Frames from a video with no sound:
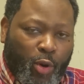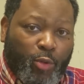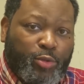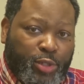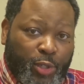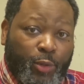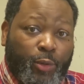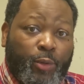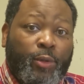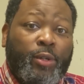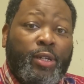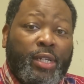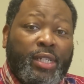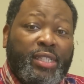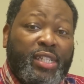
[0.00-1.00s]

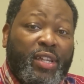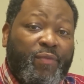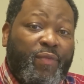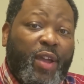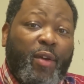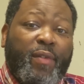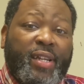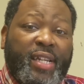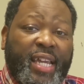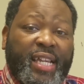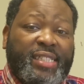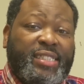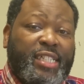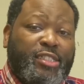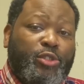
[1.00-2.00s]
will, you know,
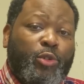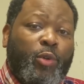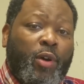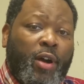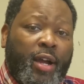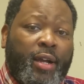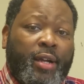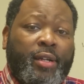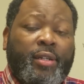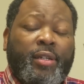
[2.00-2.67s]
hold on to